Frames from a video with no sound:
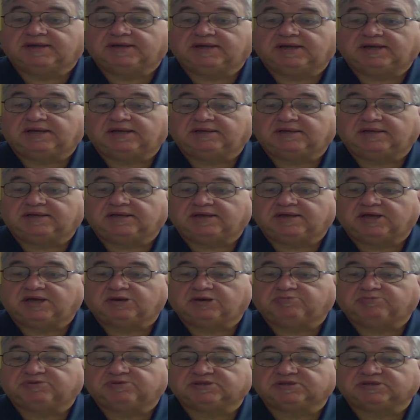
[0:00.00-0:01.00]
and then
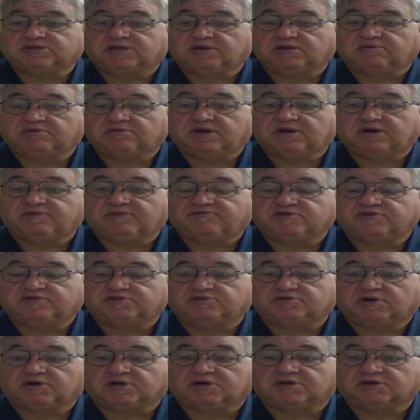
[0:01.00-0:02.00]
help us get ready for
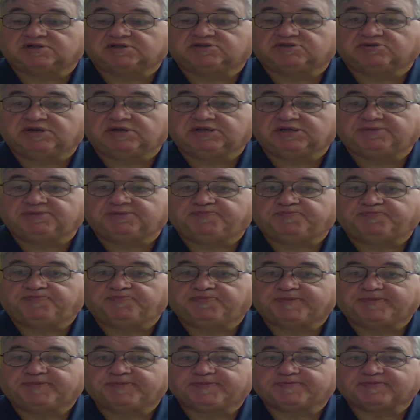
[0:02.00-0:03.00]
trunk or treat.
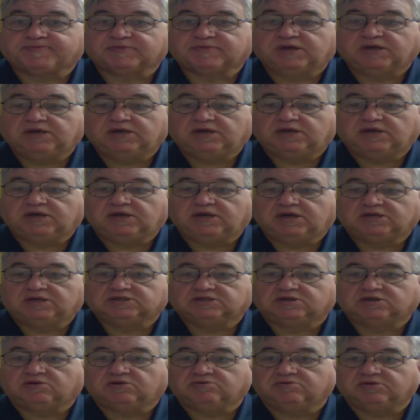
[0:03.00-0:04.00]

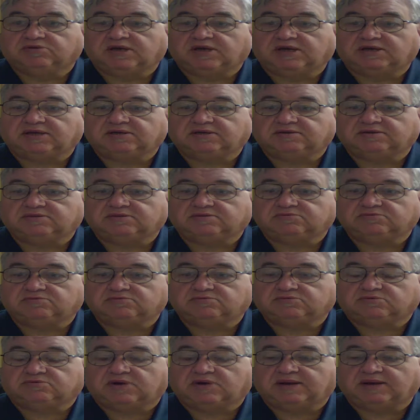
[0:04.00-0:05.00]
So that
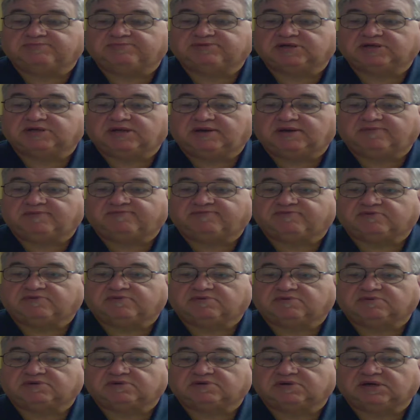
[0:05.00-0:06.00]
wraps it up
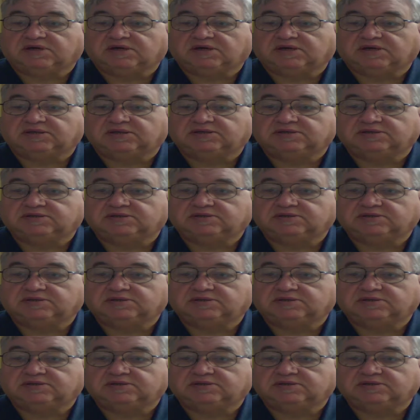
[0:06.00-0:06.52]
for